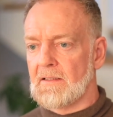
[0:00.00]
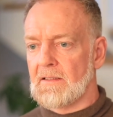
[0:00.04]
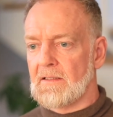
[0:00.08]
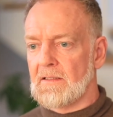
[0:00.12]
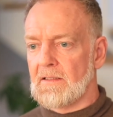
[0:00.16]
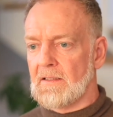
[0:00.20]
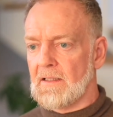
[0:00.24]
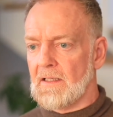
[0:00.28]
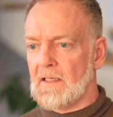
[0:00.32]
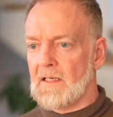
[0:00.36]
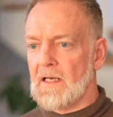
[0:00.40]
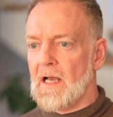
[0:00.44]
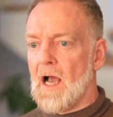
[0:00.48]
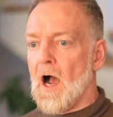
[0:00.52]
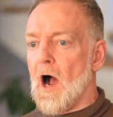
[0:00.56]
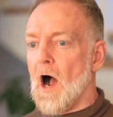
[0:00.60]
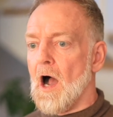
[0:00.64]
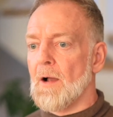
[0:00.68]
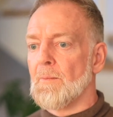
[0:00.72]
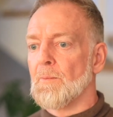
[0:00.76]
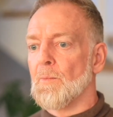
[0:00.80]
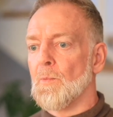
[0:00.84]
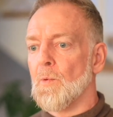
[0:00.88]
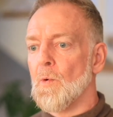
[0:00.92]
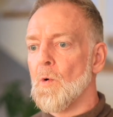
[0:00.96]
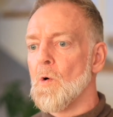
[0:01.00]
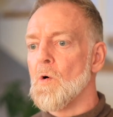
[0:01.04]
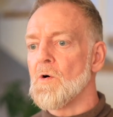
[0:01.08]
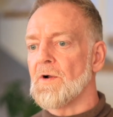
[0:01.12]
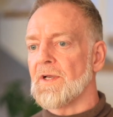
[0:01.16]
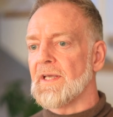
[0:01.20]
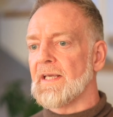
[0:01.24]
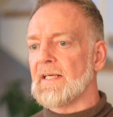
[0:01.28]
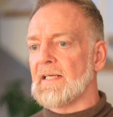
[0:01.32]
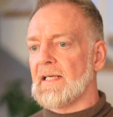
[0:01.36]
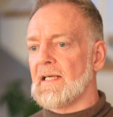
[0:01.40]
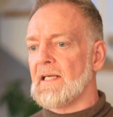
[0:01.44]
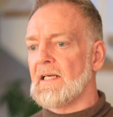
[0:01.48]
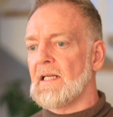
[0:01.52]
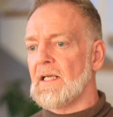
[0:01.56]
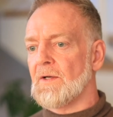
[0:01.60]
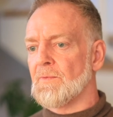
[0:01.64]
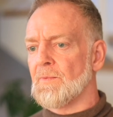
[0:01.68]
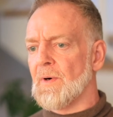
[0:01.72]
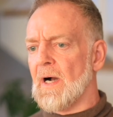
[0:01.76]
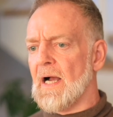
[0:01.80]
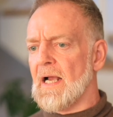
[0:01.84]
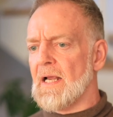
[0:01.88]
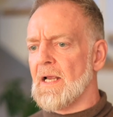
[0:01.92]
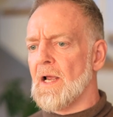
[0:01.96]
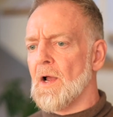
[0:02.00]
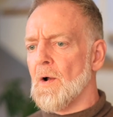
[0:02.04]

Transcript: Yeah, I'm walking anyway.